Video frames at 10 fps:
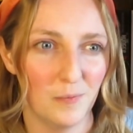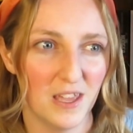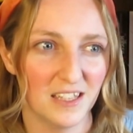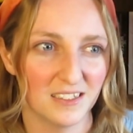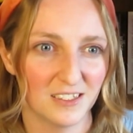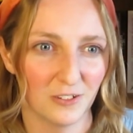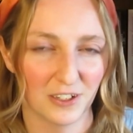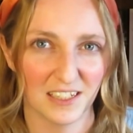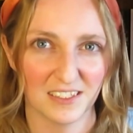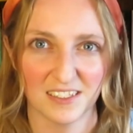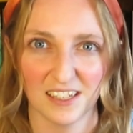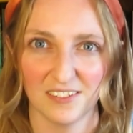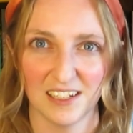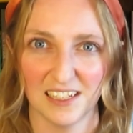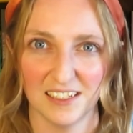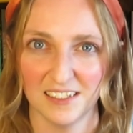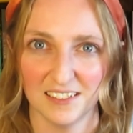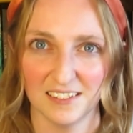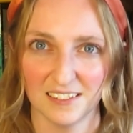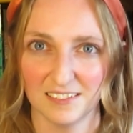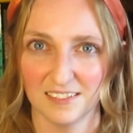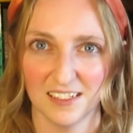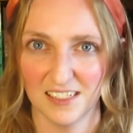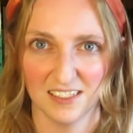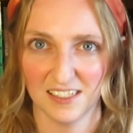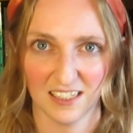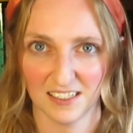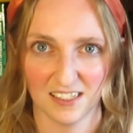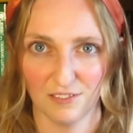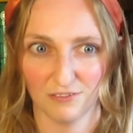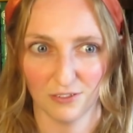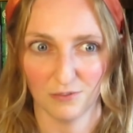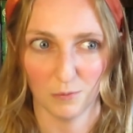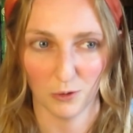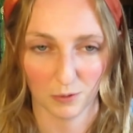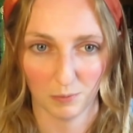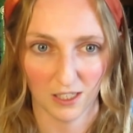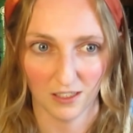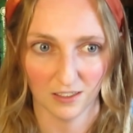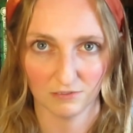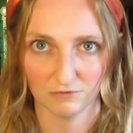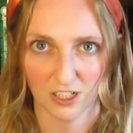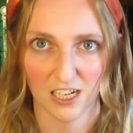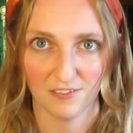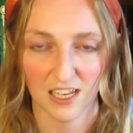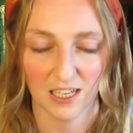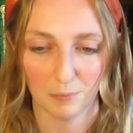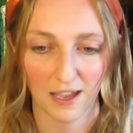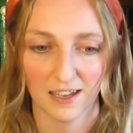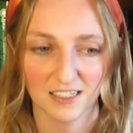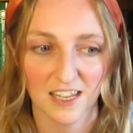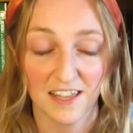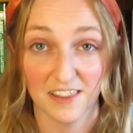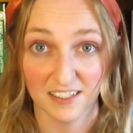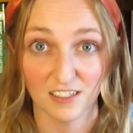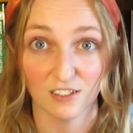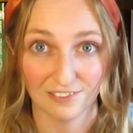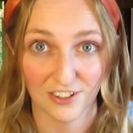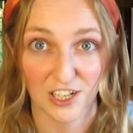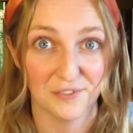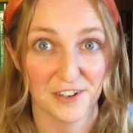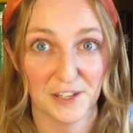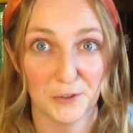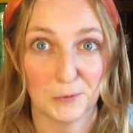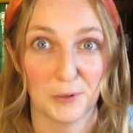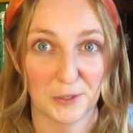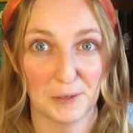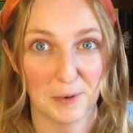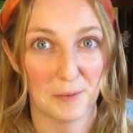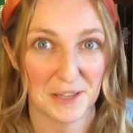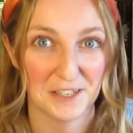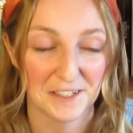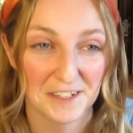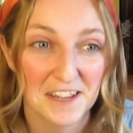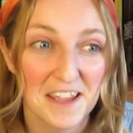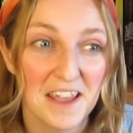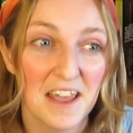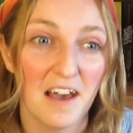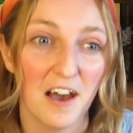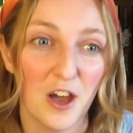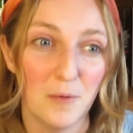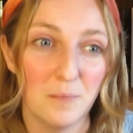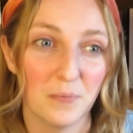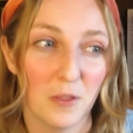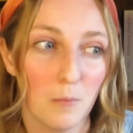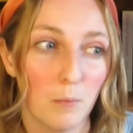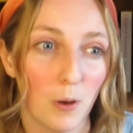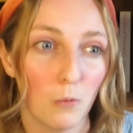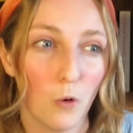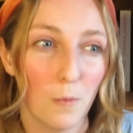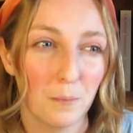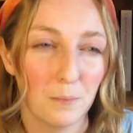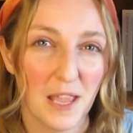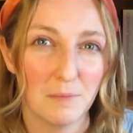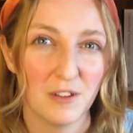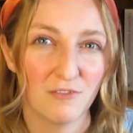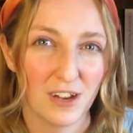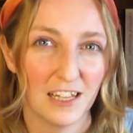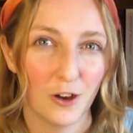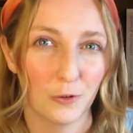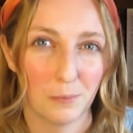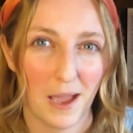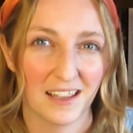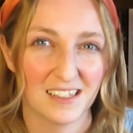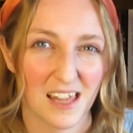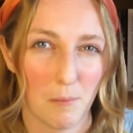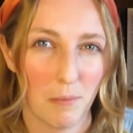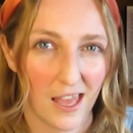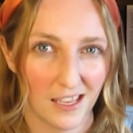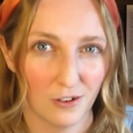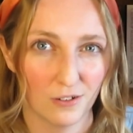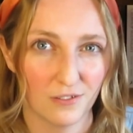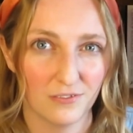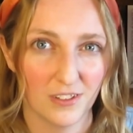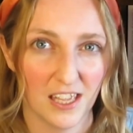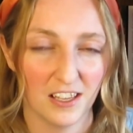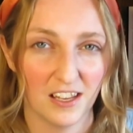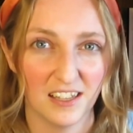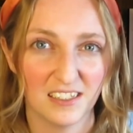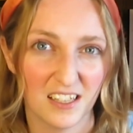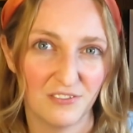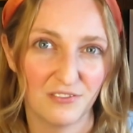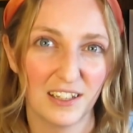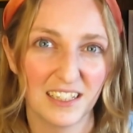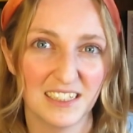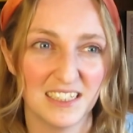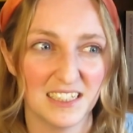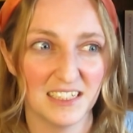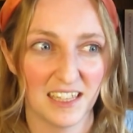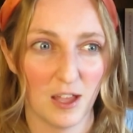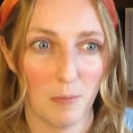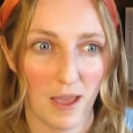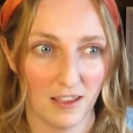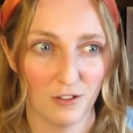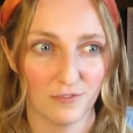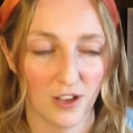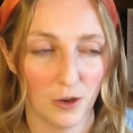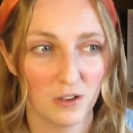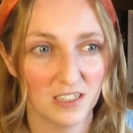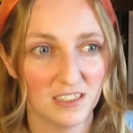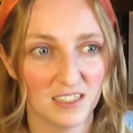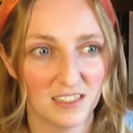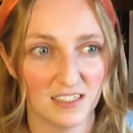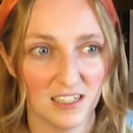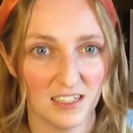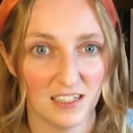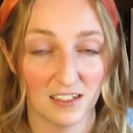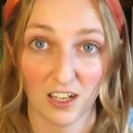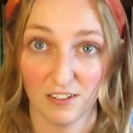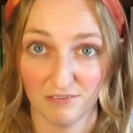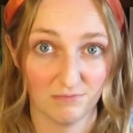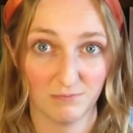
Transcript: It's not necessarily indicative of a book being really, really bad. This is a really, really good book in my opinion. But what made me really hold back is that payoff. It felt like I didn't get a payoff. I wanted to see, like I